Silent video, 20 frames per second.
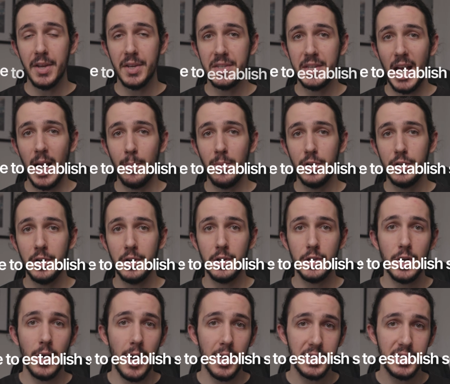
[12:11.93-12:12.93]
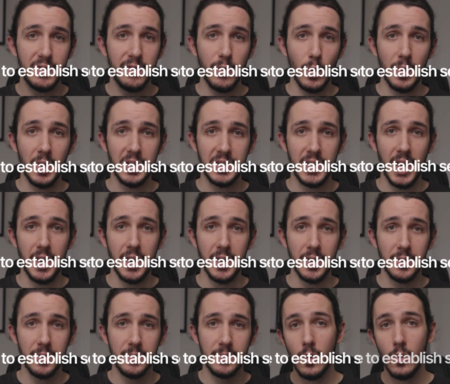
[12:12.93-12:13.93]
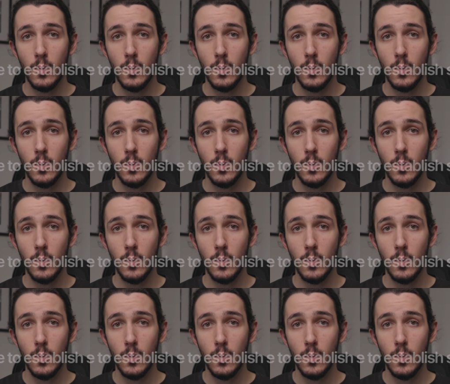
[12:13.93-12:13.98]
establishing shots for the setting.